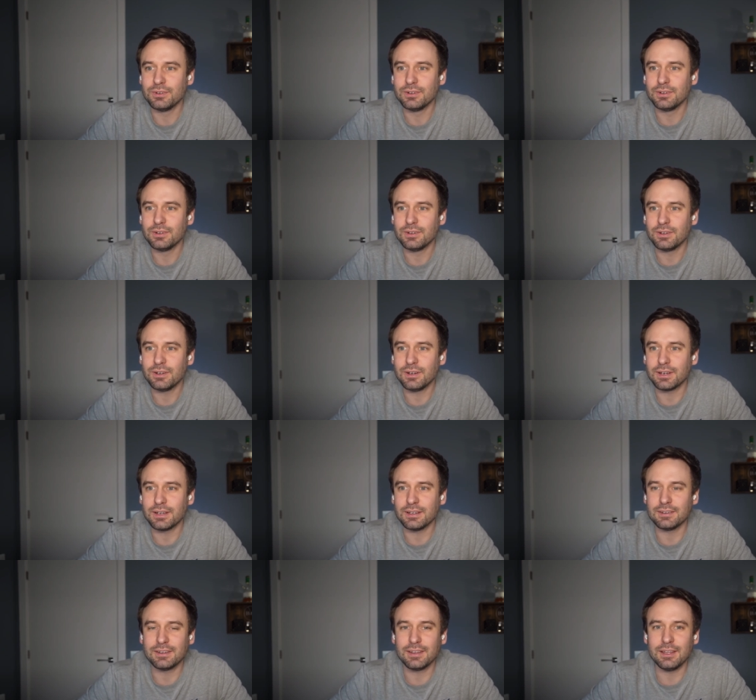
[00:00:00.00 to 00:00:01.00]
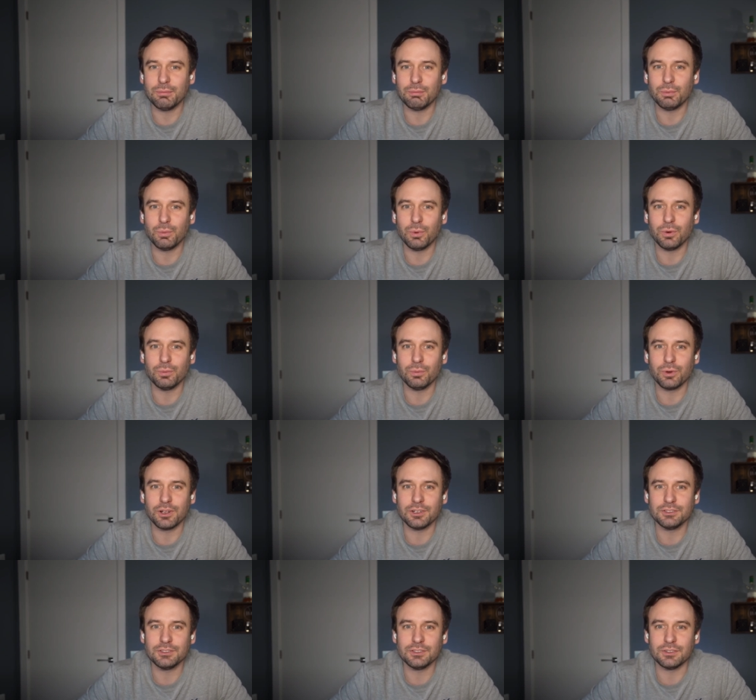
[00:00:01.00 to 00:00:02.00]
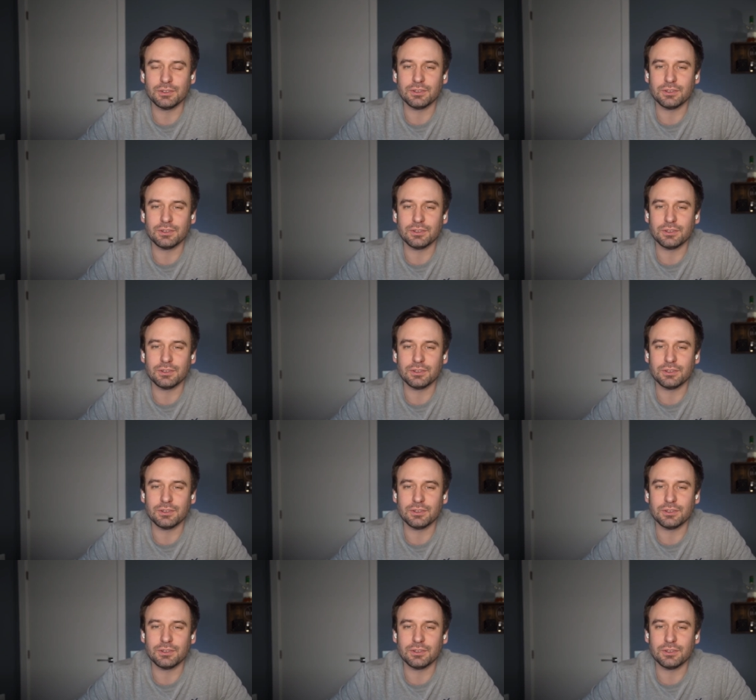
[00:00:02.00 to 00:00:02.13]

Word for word: Yeah, that's I get true. to keep what, what I choose,